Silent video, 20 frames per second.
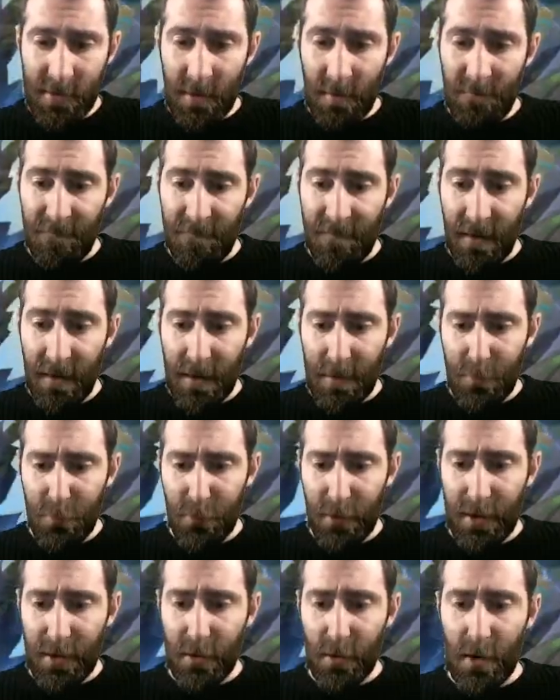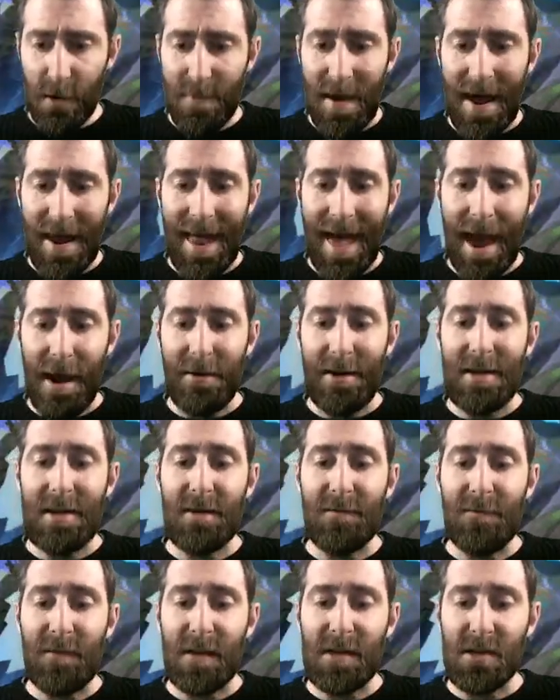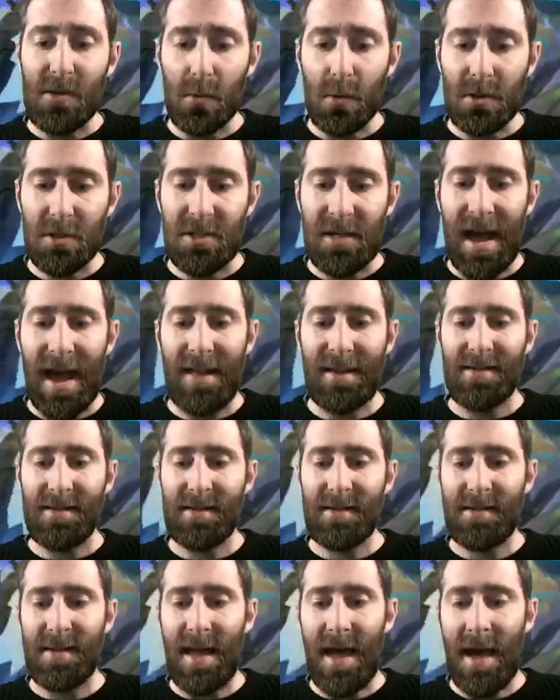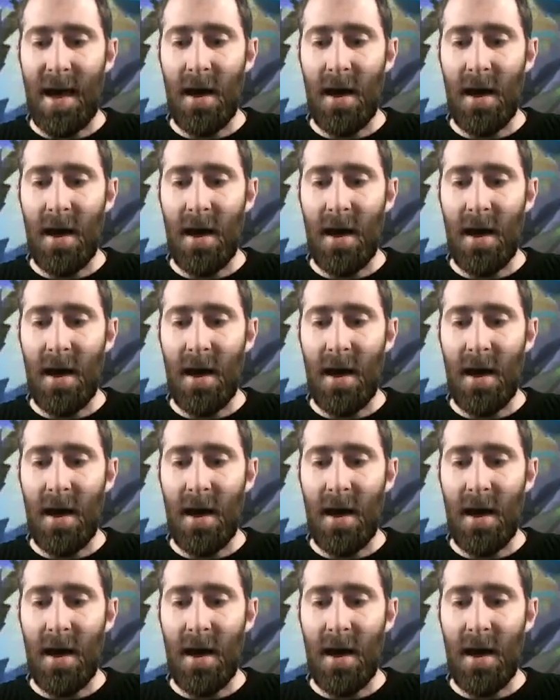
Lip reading: So I'm feeling pretty good about our individual chances